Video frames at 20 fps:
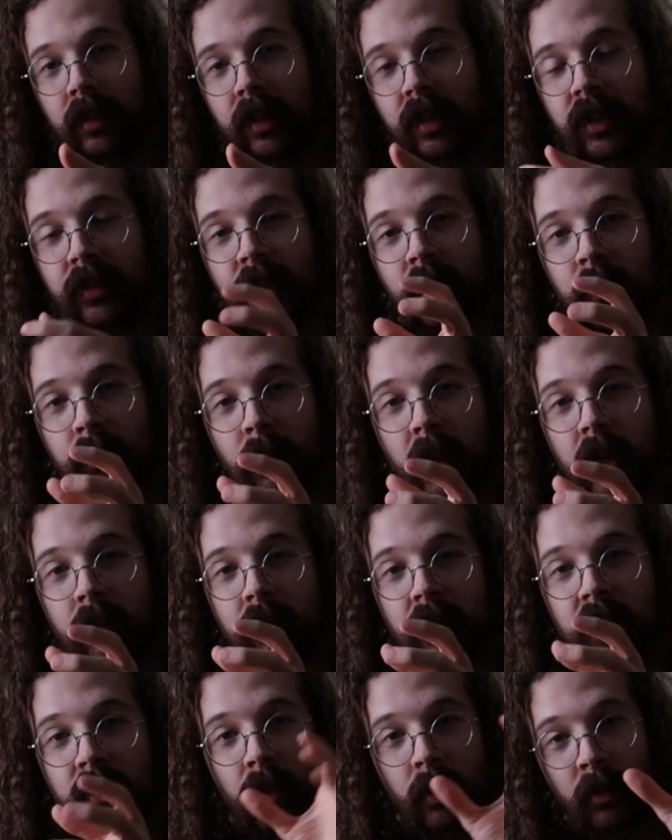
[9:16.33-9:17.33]
Because if they're
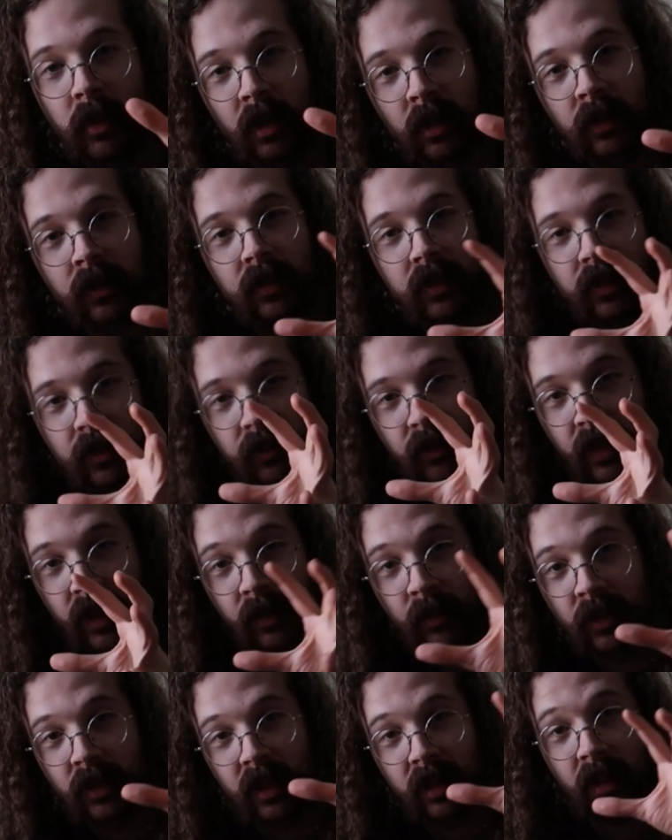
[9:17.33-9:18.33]
babies, maybe all the
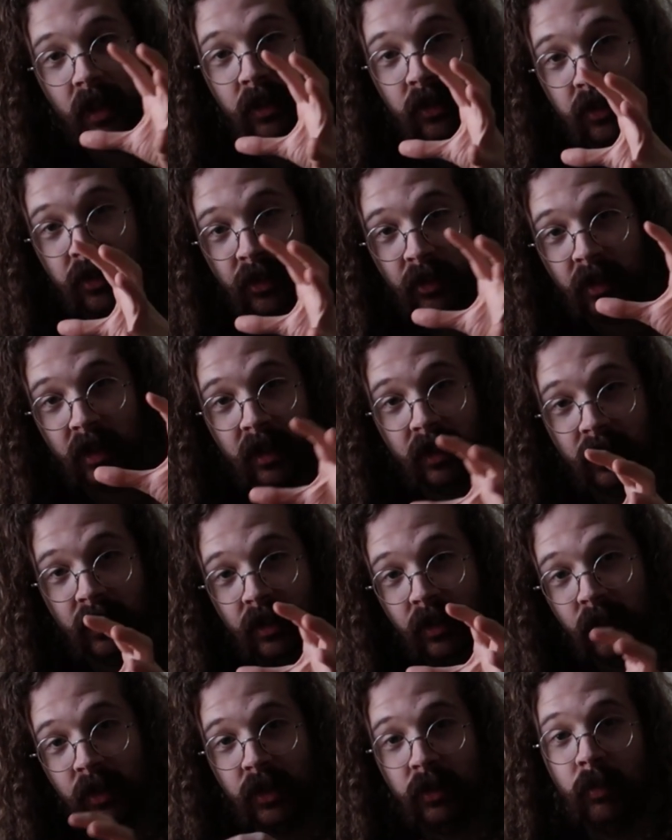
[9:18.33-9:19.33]
flavors like concentrate
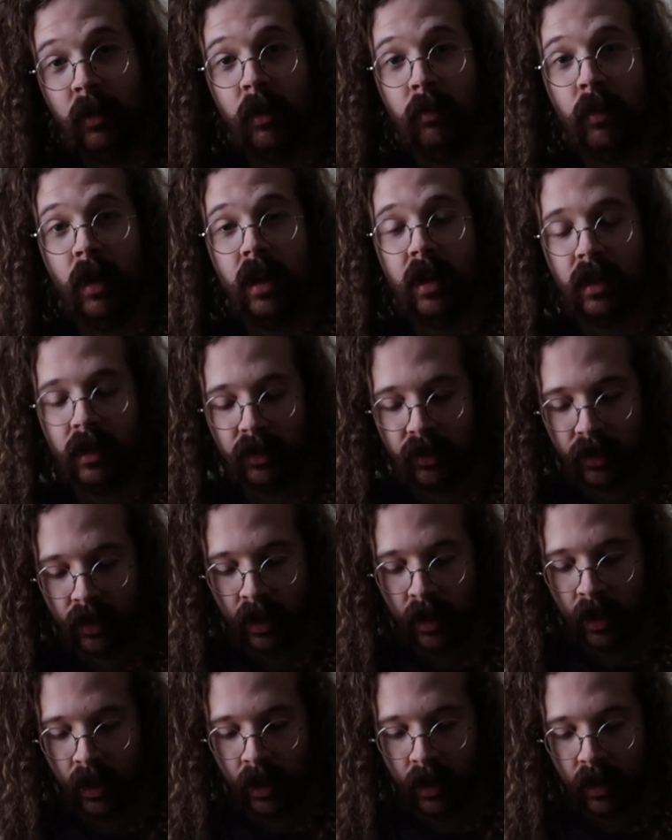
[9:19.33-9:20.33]
into their small bodies,
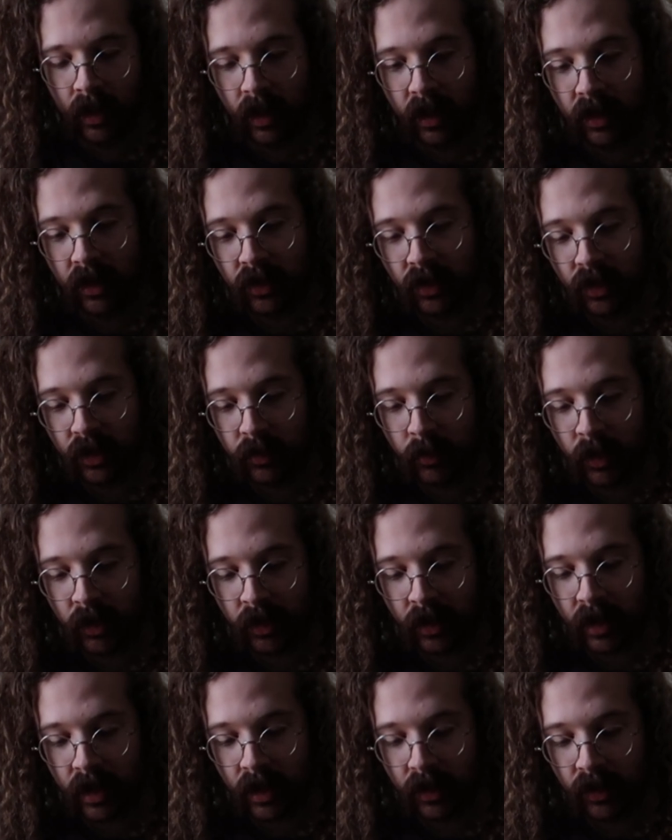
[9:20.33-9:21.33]
and these are small
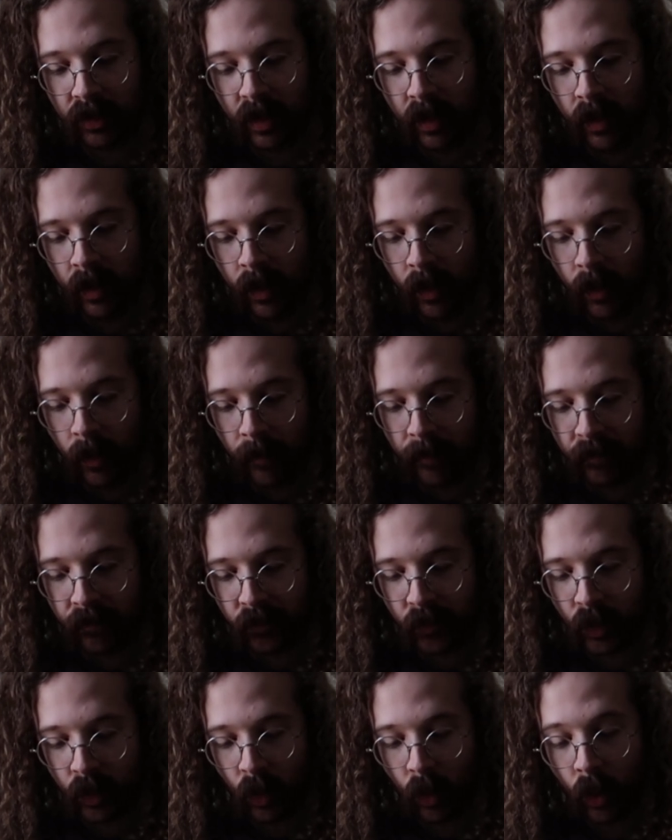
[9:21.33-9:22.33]
sardines.
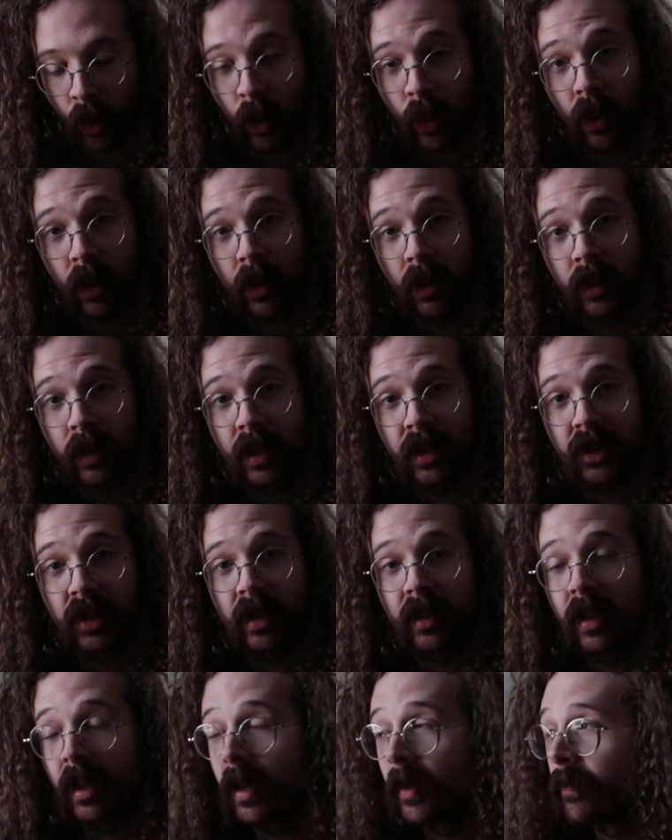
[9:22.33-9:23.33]
Or is
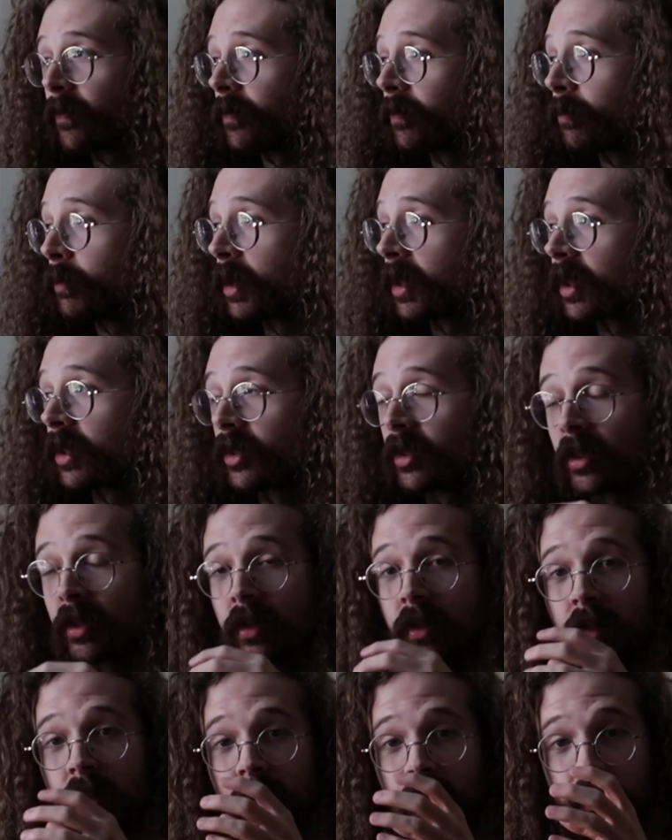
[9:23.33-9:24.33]
it that because
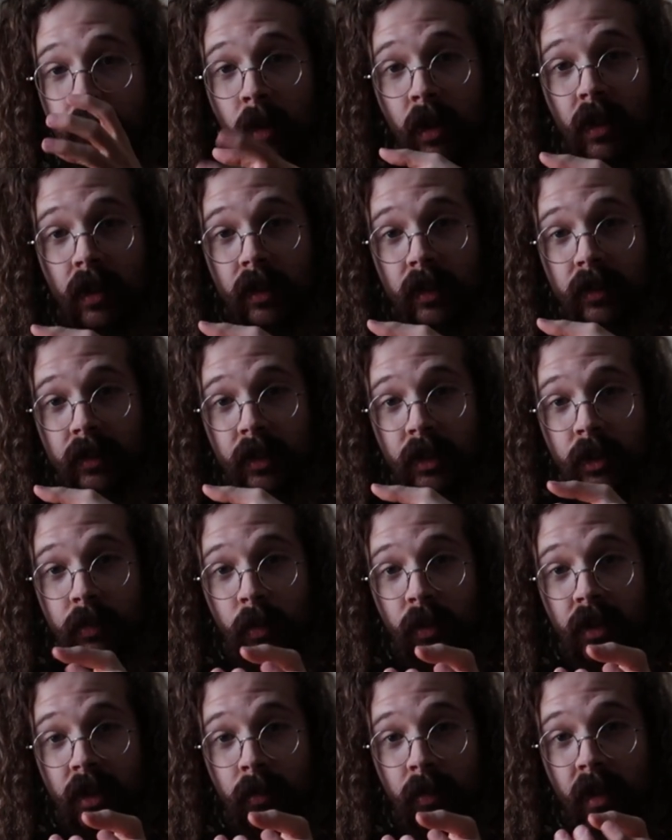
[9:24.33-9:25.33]
they're small, they're
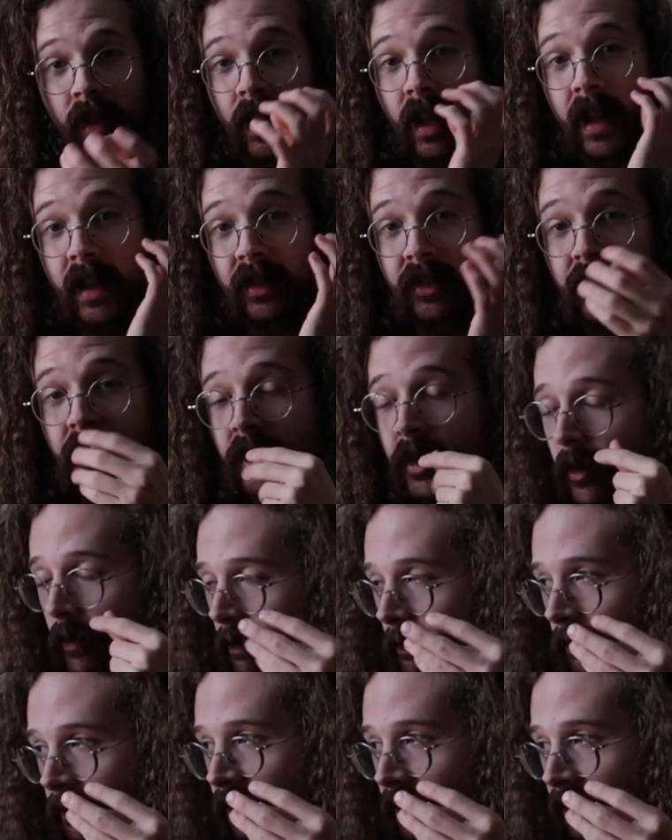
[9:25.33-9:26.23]
supposed to be less?